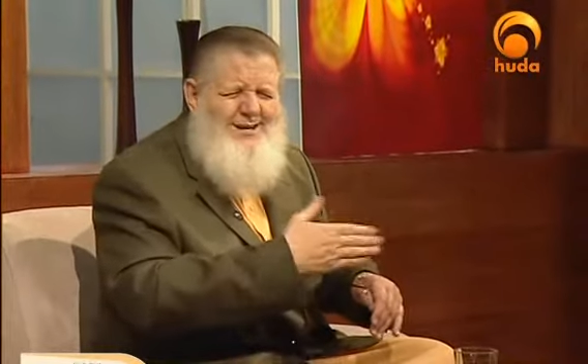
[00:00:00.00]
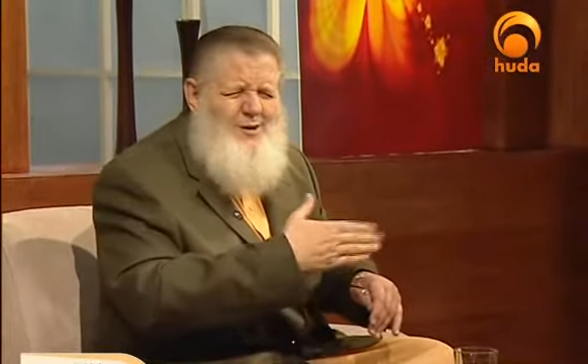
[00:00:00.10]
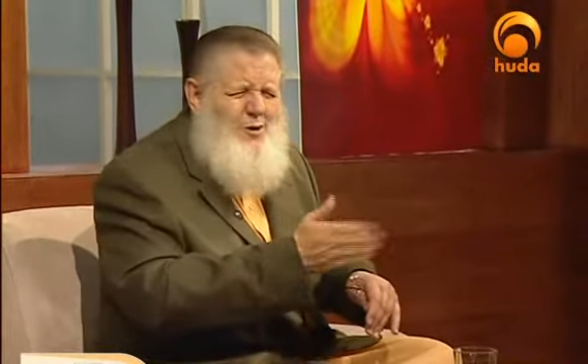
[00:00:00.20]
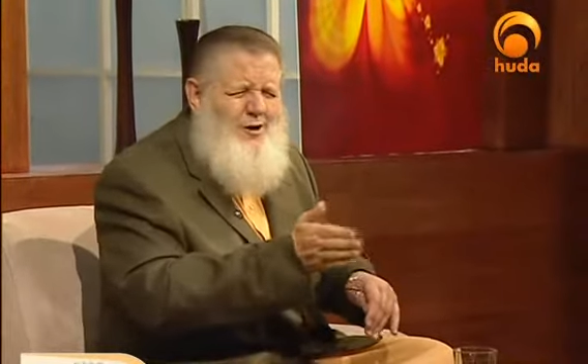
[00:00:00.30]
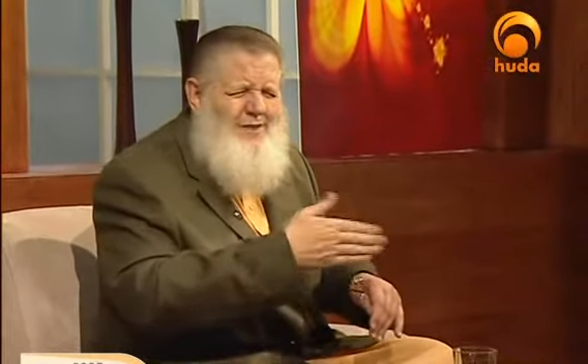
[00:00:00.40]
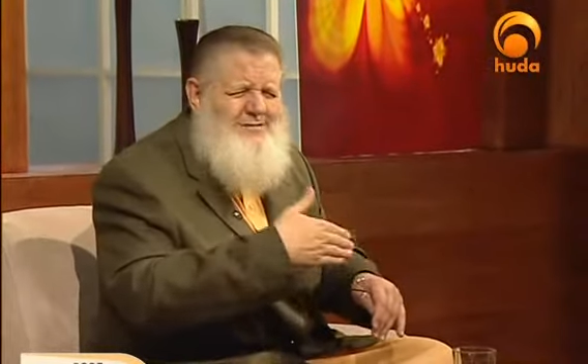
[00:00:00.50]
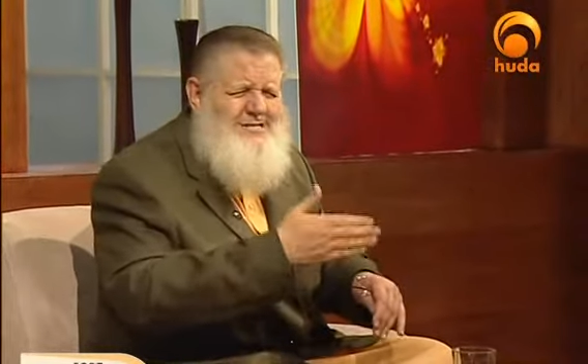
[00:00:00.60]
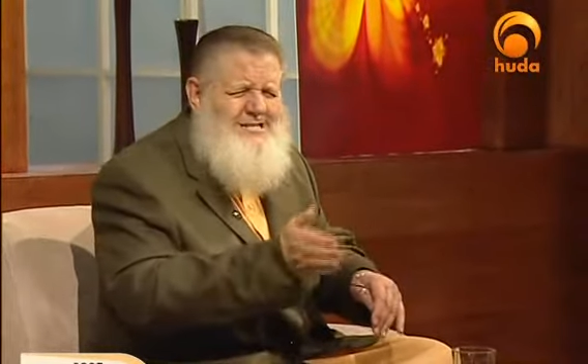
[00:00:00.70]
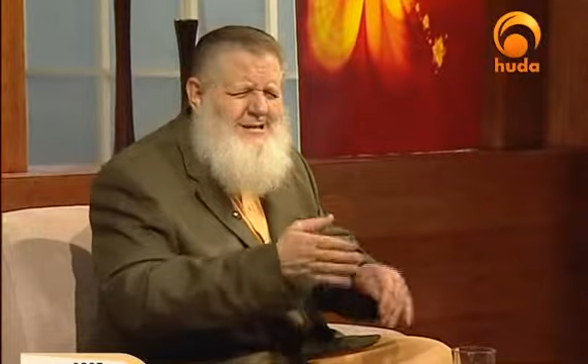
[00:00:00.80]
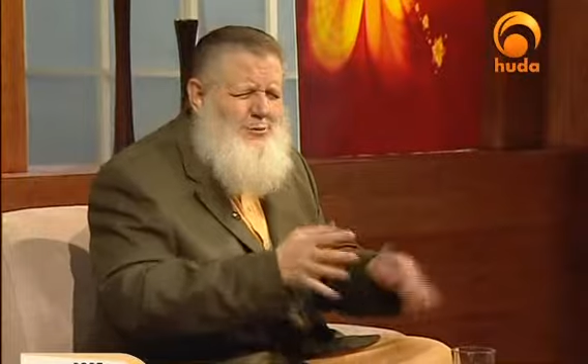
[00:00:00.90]
You don't have a
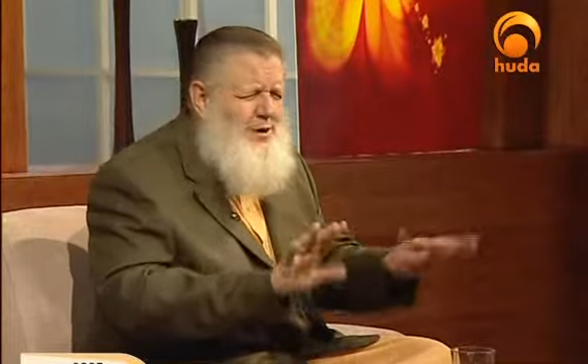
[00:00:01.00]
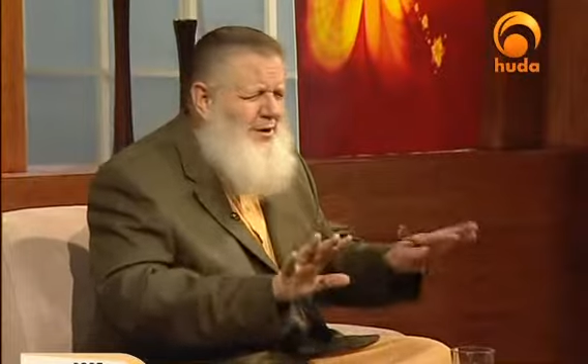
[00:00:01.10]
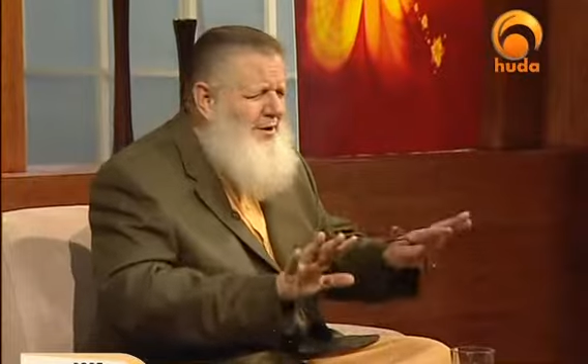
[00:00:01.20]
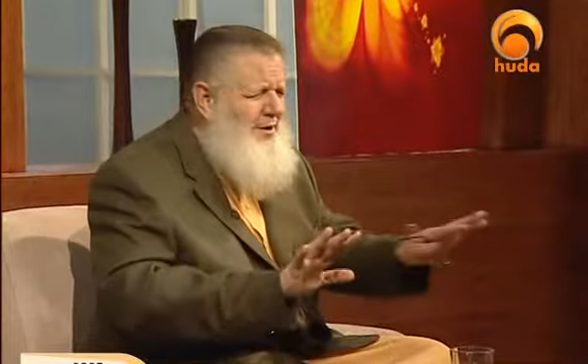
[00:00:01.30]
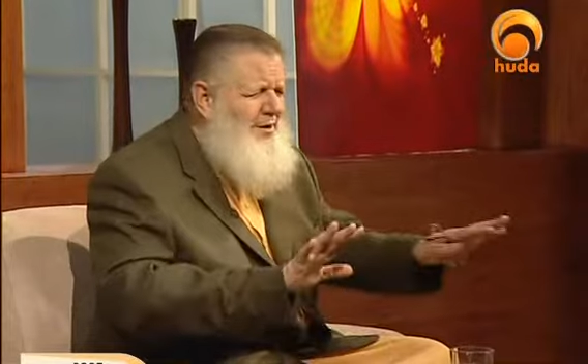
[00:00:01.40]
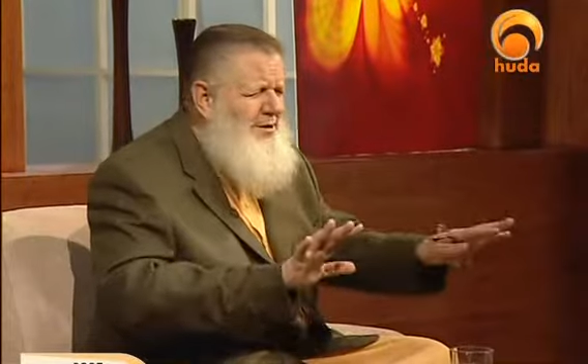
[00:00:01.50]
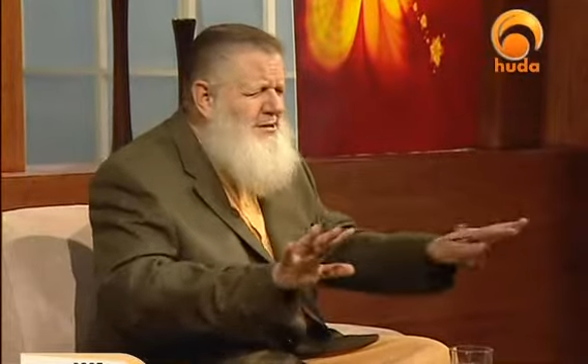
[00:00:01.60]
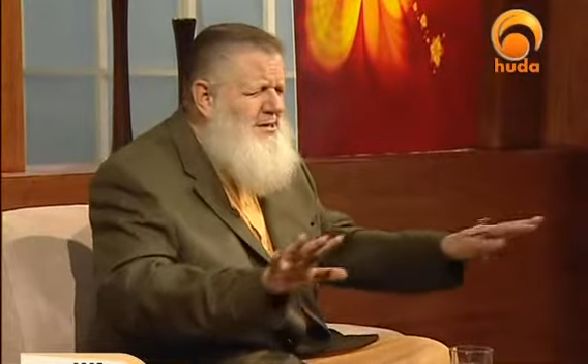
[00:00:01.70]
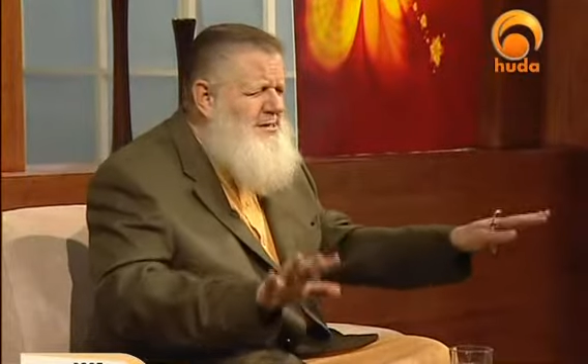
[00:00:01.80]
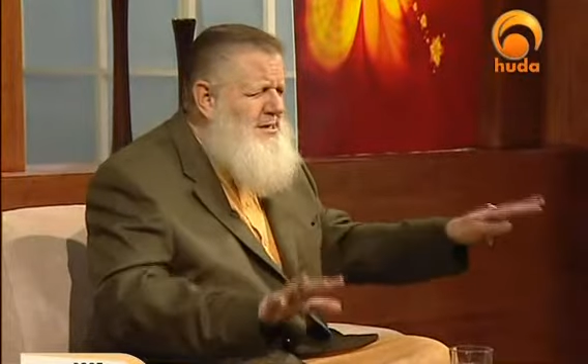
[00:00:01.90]
steering wheel. You're
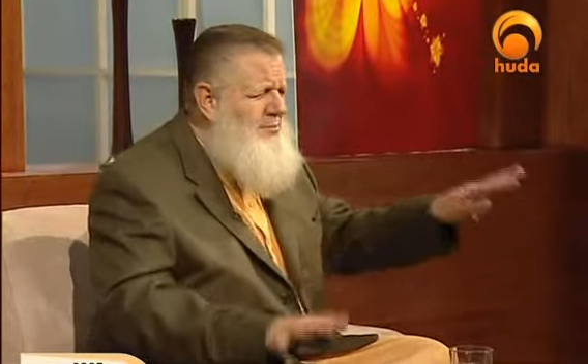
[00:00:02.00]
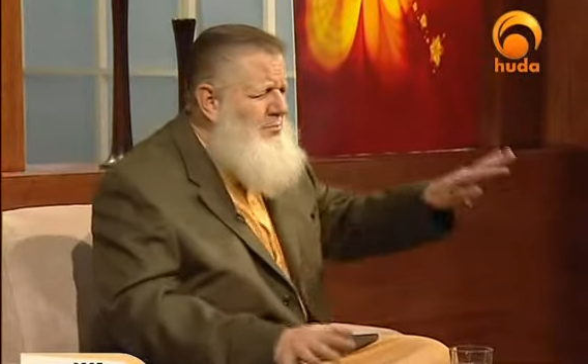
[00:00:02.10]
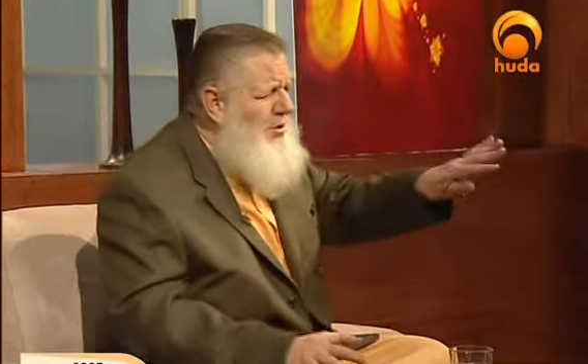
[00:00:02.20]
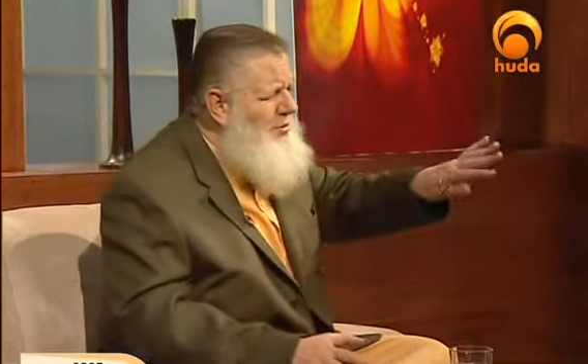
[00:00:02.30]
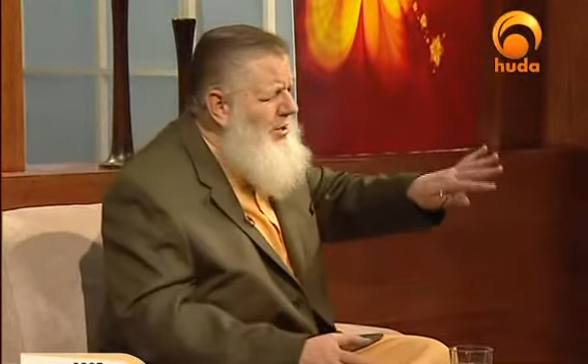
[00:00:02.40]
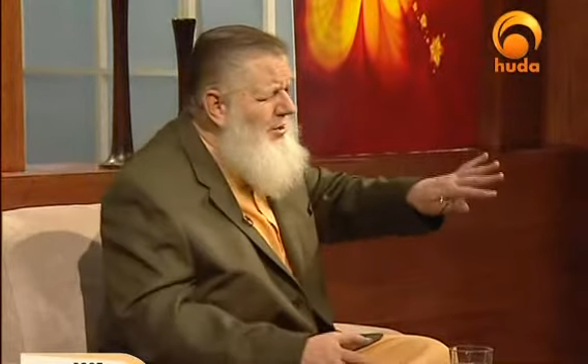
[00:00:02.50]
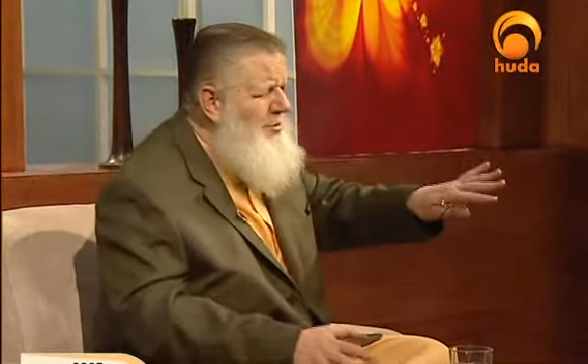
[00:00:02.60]
just in the boat.